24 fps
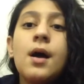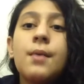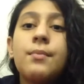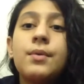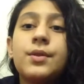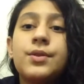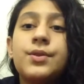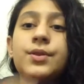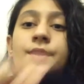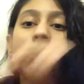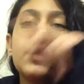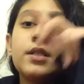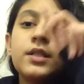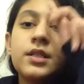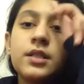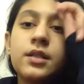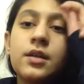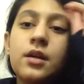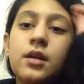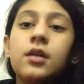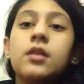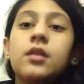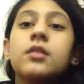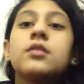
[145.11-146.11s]
But this
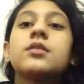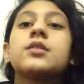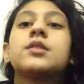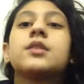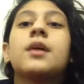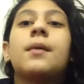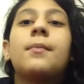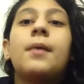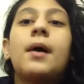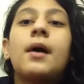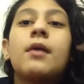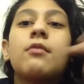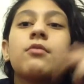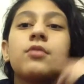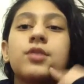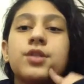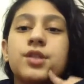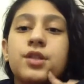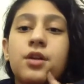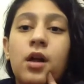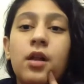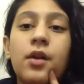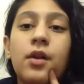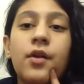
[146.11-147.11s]
girl's abaya
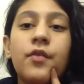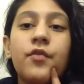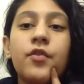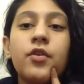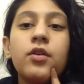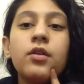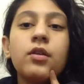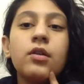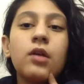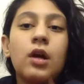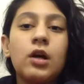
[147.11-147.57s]
was colorful.